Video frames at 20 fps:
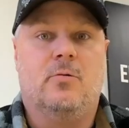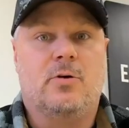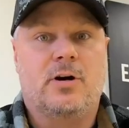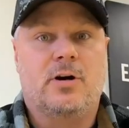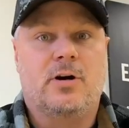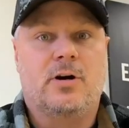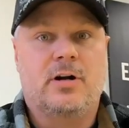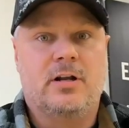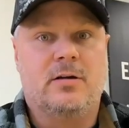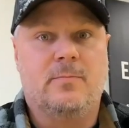So we're
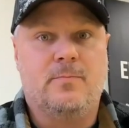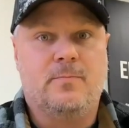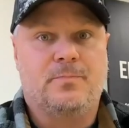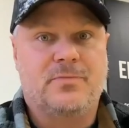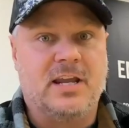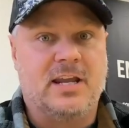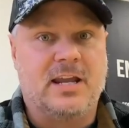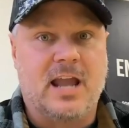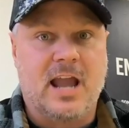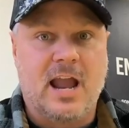going to
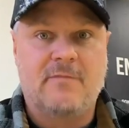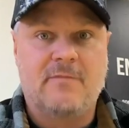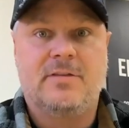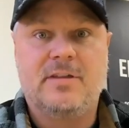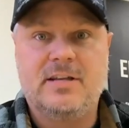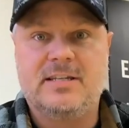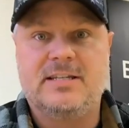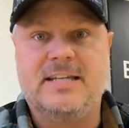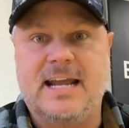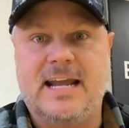take
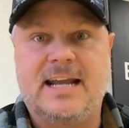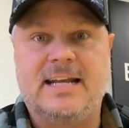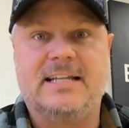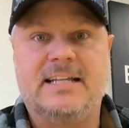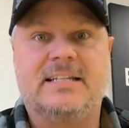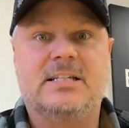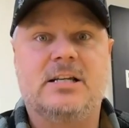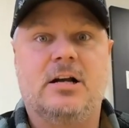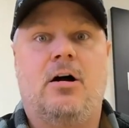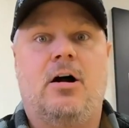everything
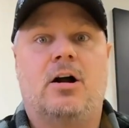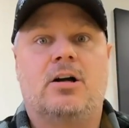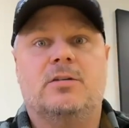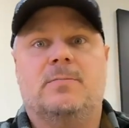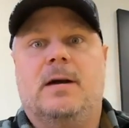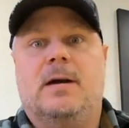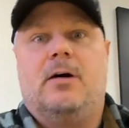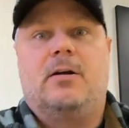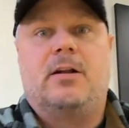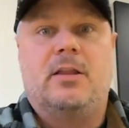Danny's talked
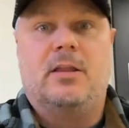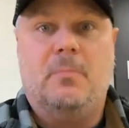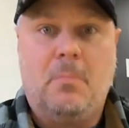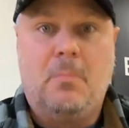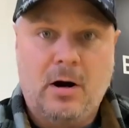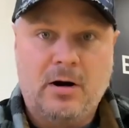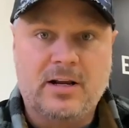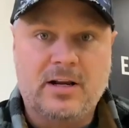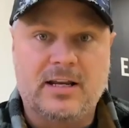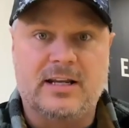about on the
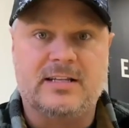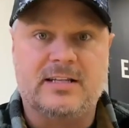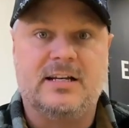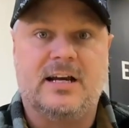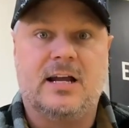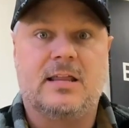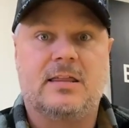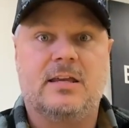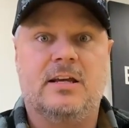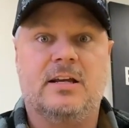marketing
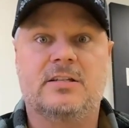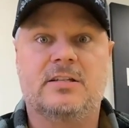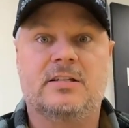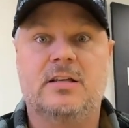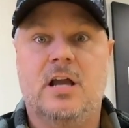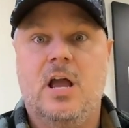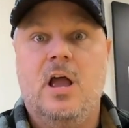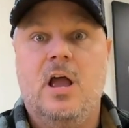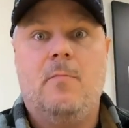side of things,